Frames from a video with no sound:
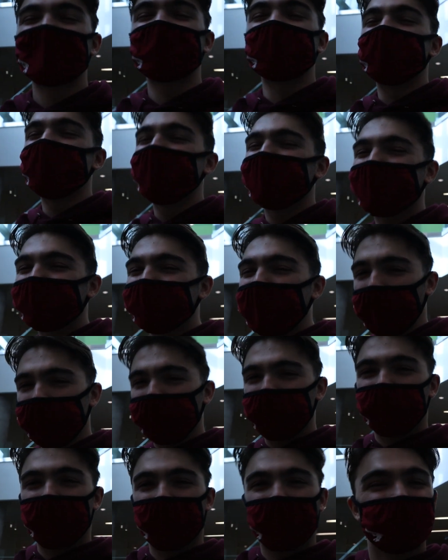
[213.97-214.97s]
So being in
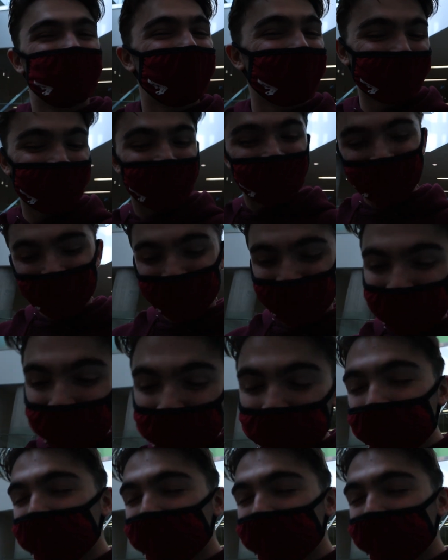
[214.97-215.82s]
biopharm, I kind of get a